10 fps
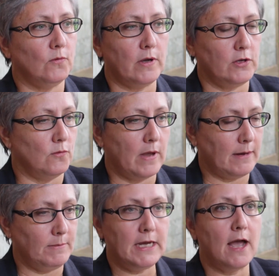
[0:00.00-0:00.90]

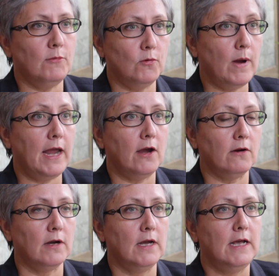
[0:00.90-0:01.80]
had become
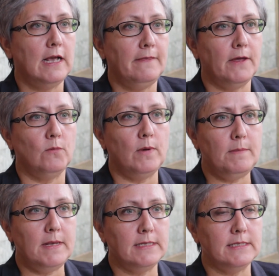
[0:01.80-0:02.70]
aware that
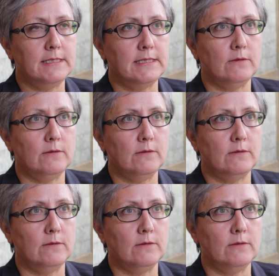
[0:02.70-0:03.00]
women